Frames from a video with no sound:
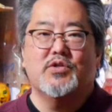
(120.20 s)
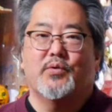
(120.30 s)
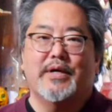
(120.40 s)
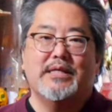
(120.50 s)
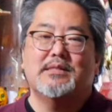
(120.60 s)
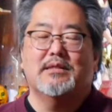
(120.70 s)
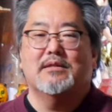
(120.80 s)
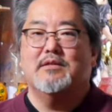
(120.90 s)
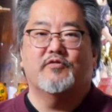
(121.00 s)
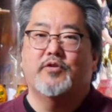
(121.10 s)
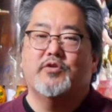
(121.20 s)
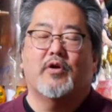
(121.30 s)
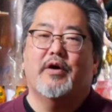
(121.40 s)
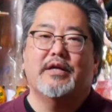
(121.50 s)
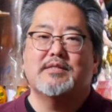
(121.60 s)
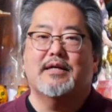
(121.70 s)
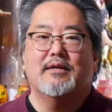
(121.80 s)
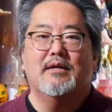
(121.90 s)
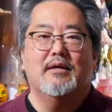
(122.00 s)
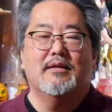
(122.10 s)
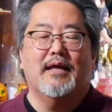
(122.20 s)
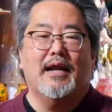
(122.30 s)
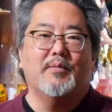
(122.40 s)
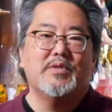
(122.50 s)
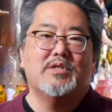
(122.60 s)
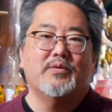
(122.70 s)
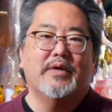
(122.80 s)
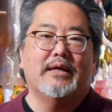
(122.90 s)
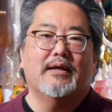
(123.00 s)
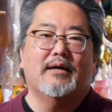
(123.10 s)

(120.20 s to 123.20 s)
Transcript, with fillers: toys and different drawings that, that I was doing.